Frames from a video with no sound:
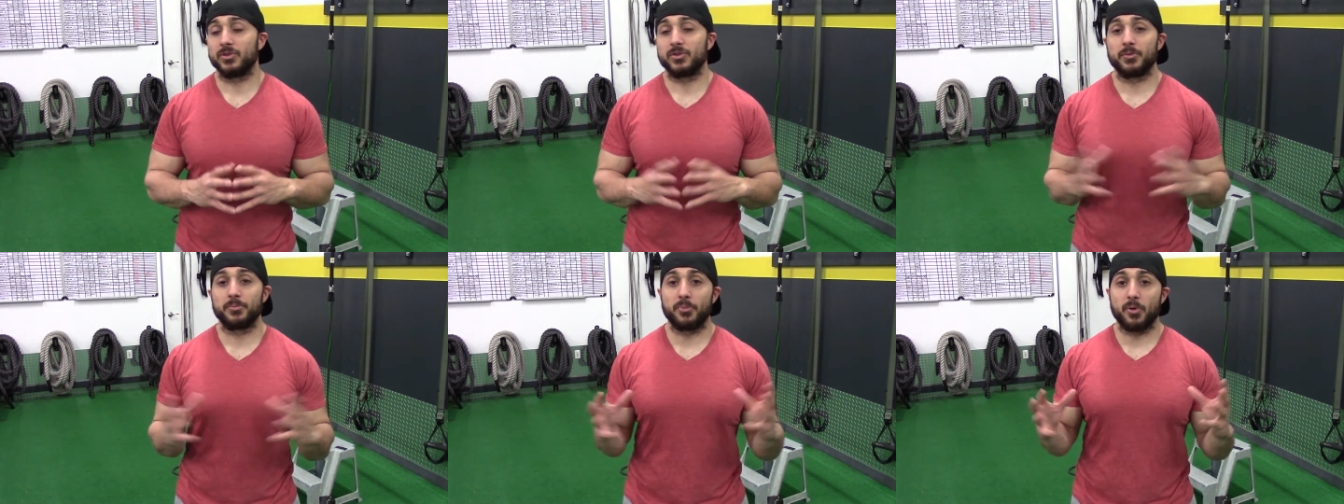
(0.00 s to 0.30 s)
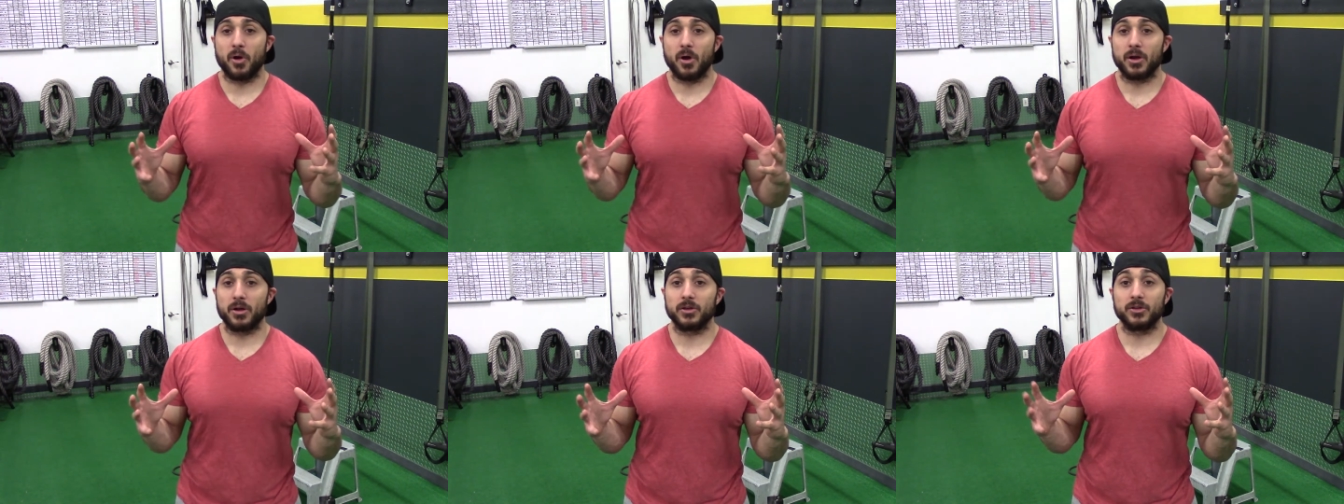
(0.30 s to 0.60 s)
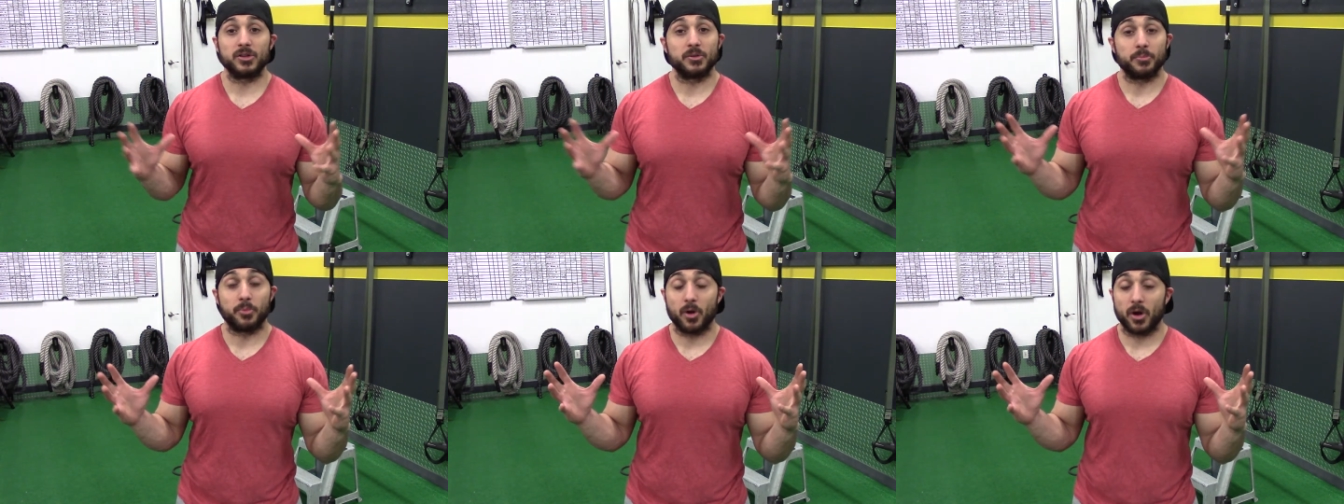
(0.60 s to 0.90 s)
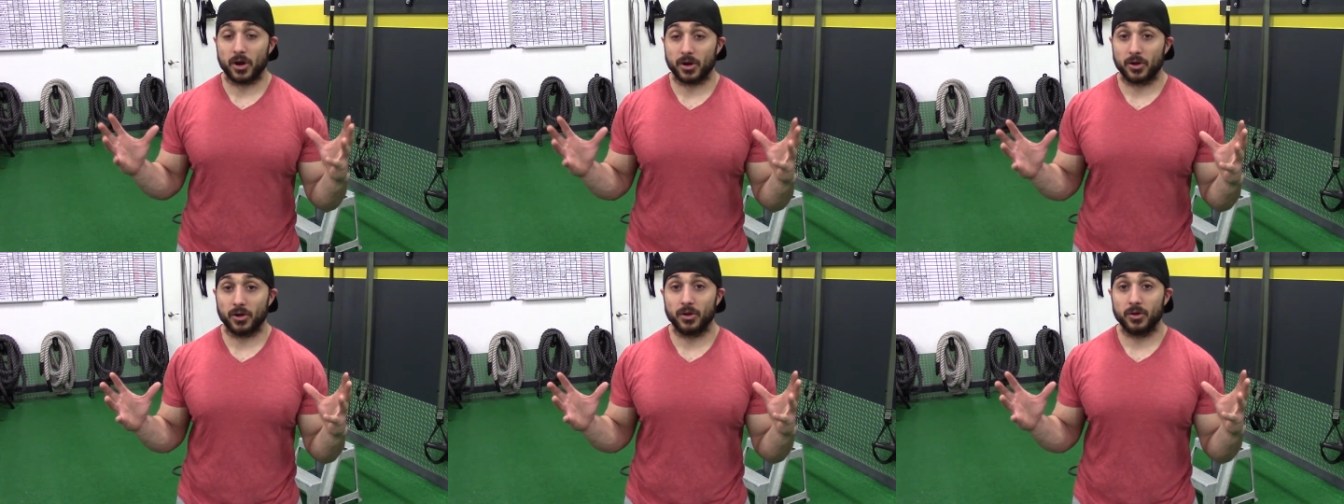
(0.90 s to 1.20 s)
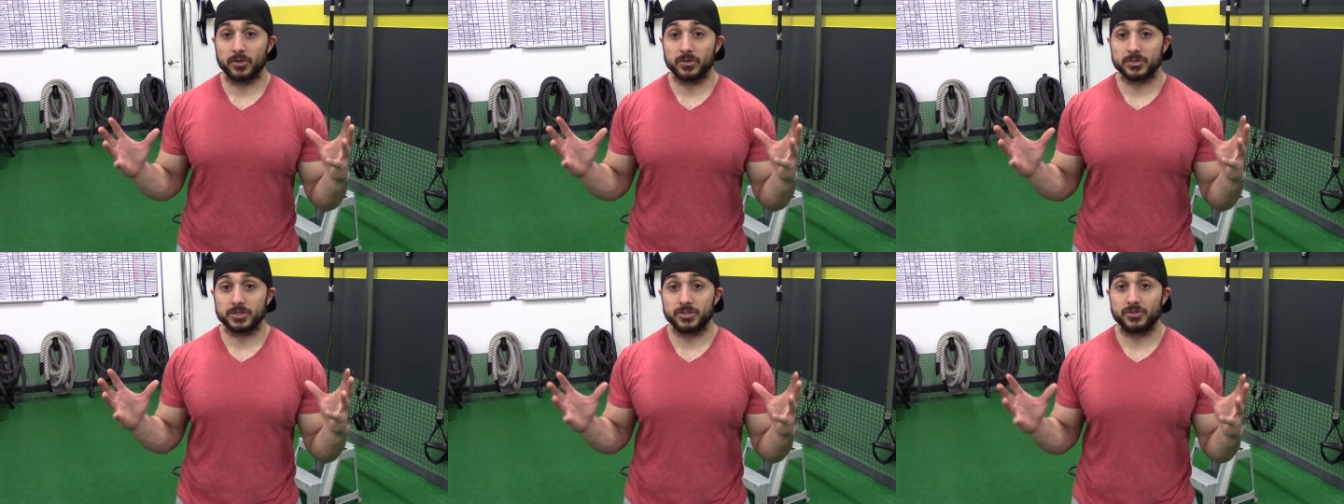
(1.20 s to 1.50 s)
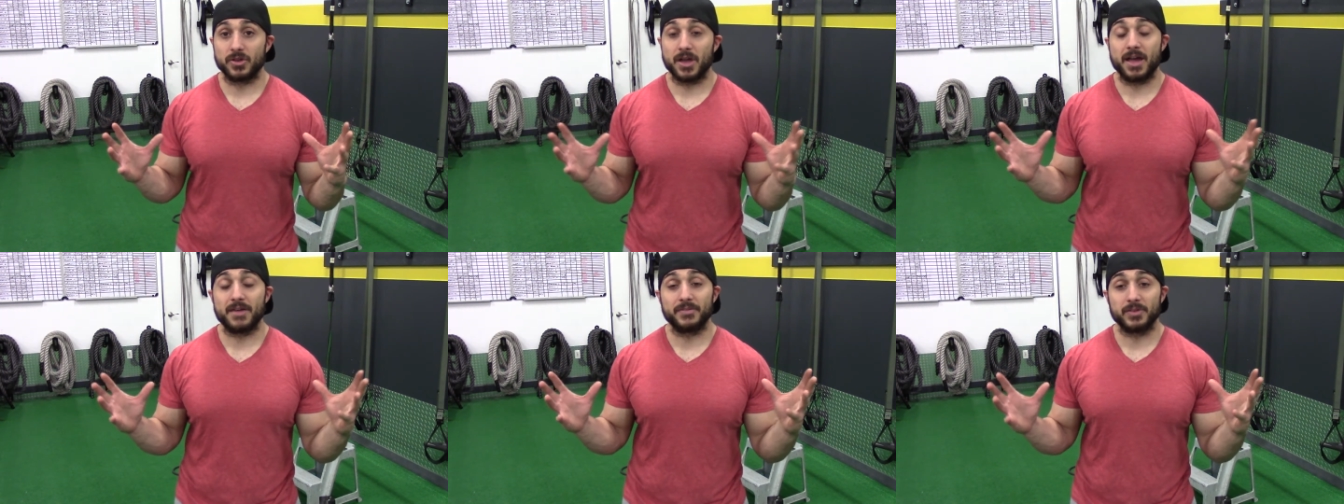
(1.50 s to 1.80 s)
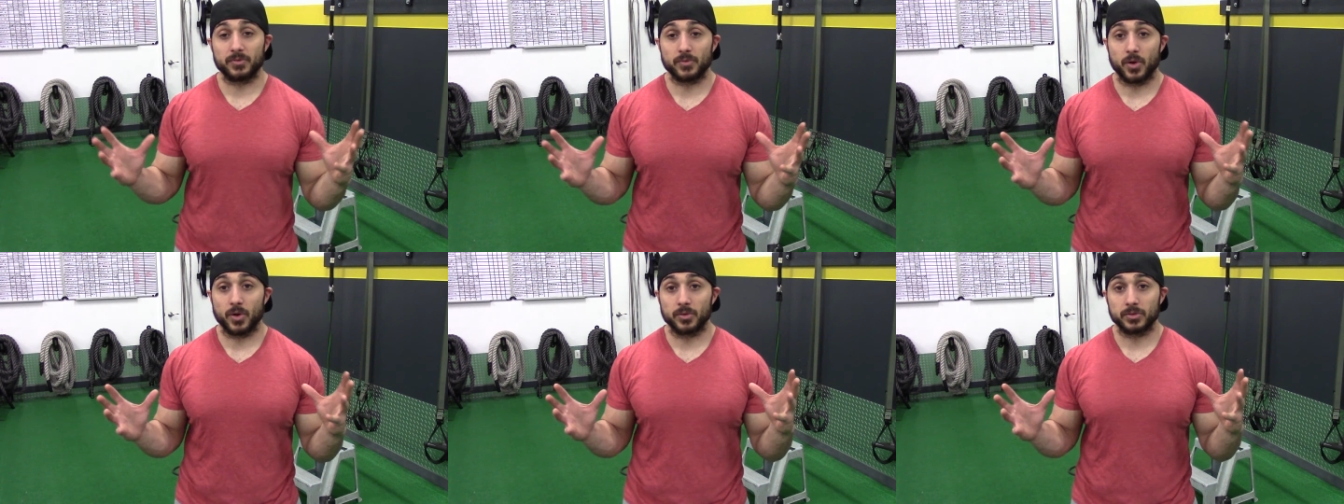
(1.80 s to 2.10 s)
bar curls and your
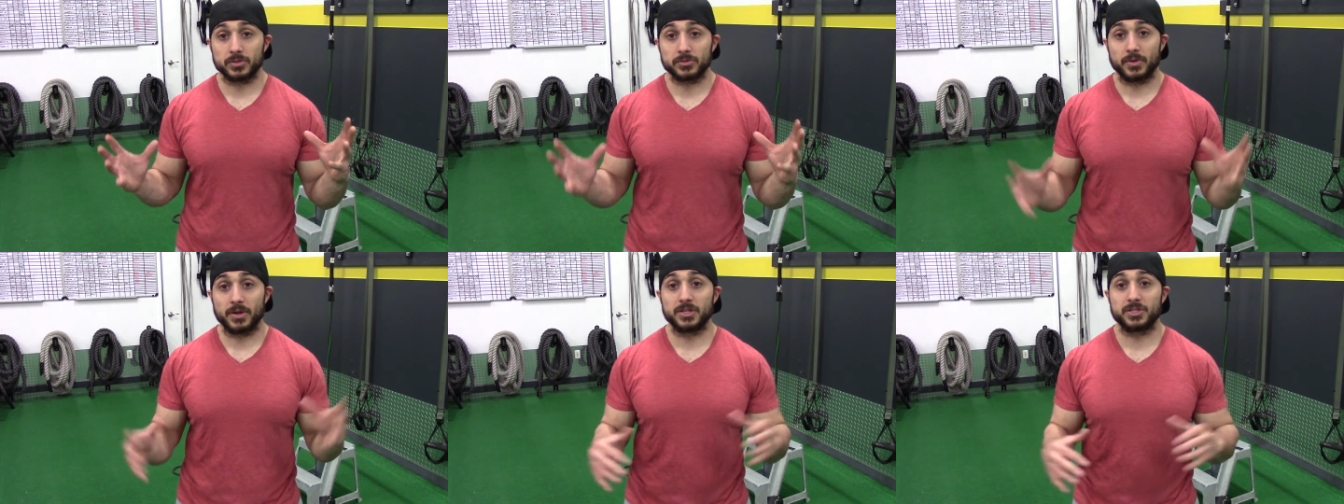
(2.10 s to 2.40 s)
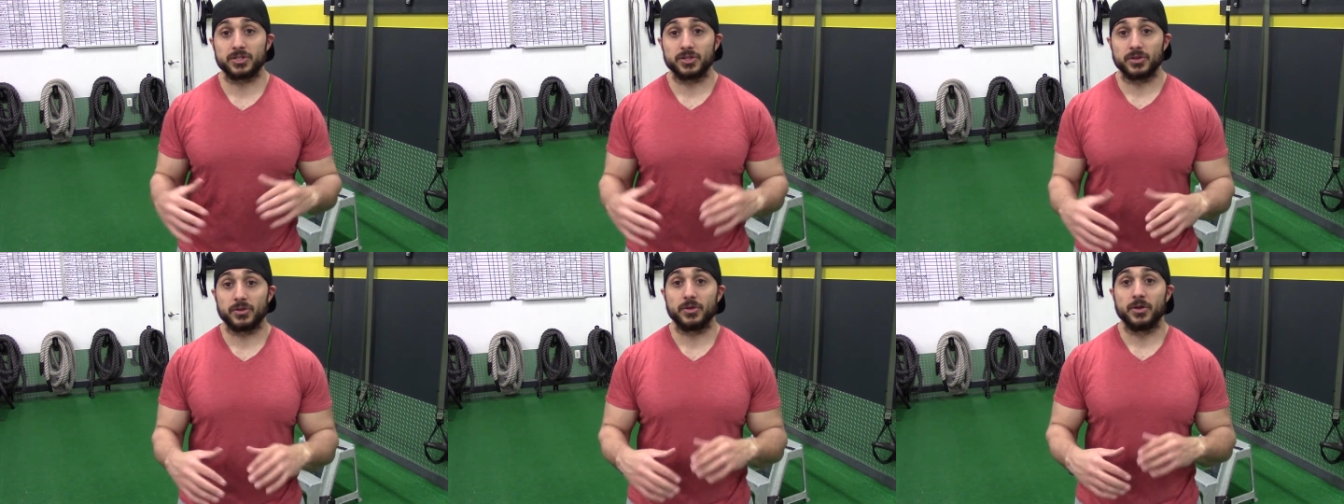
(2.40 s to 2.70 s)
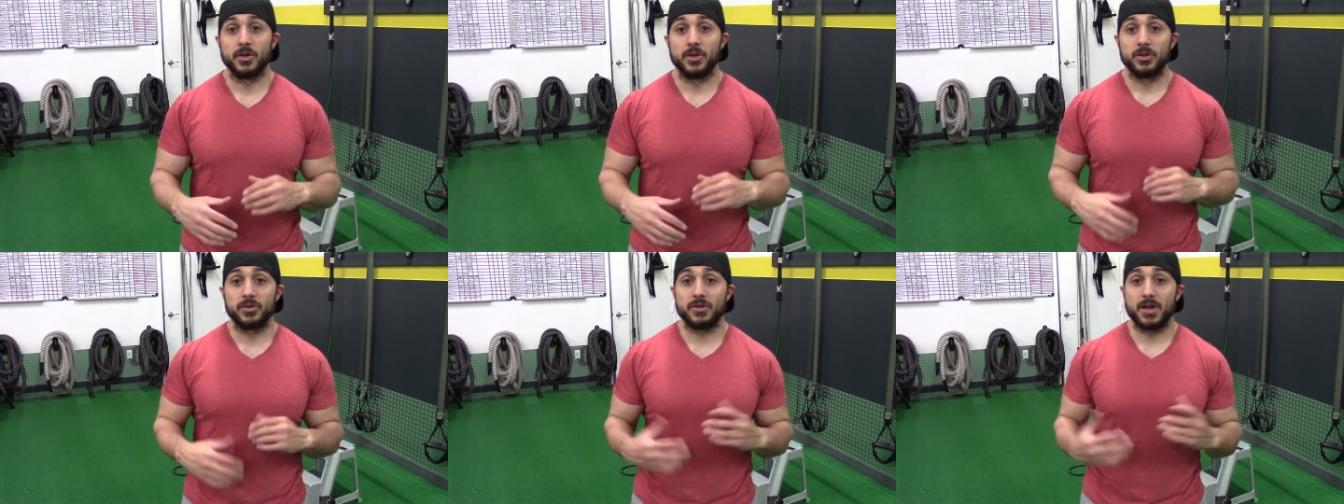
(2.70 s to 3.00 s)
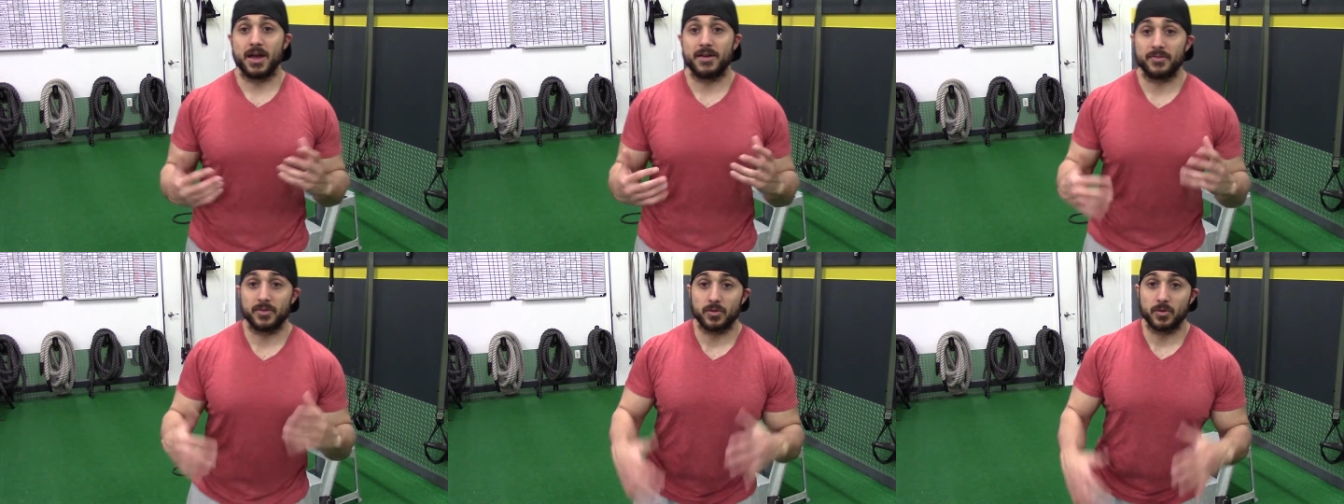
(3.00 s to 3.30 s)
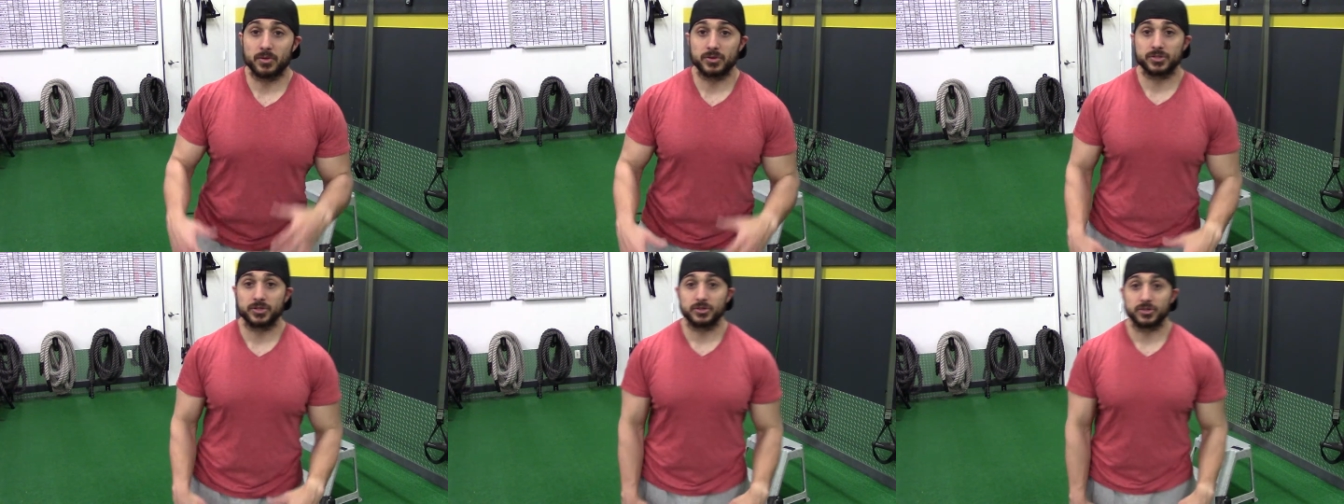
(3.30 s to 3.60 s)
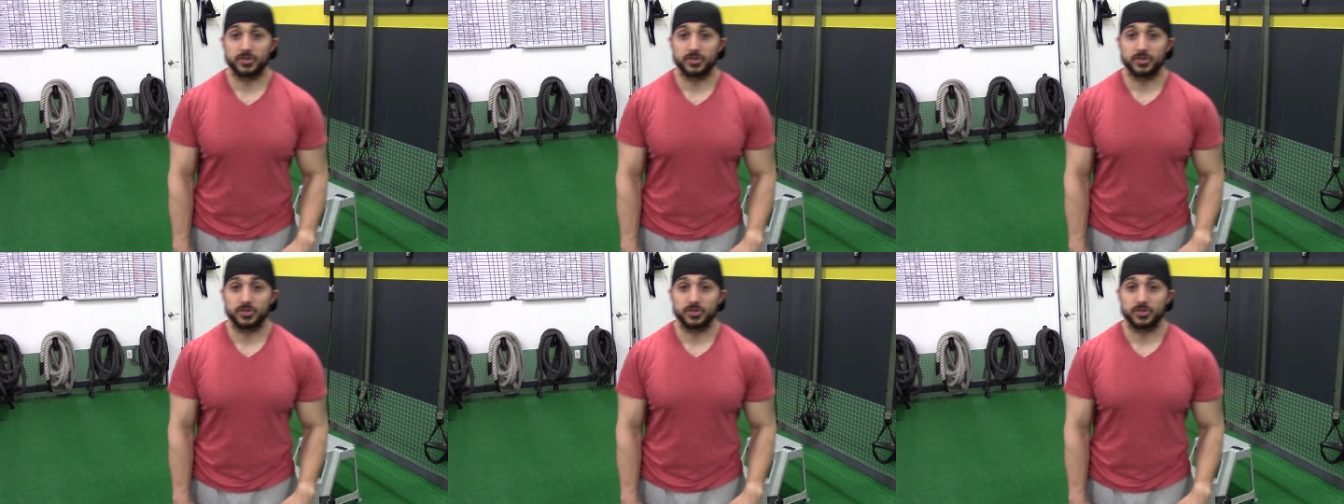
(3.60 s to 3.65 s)
heavy rows, right? So your heavy rows are your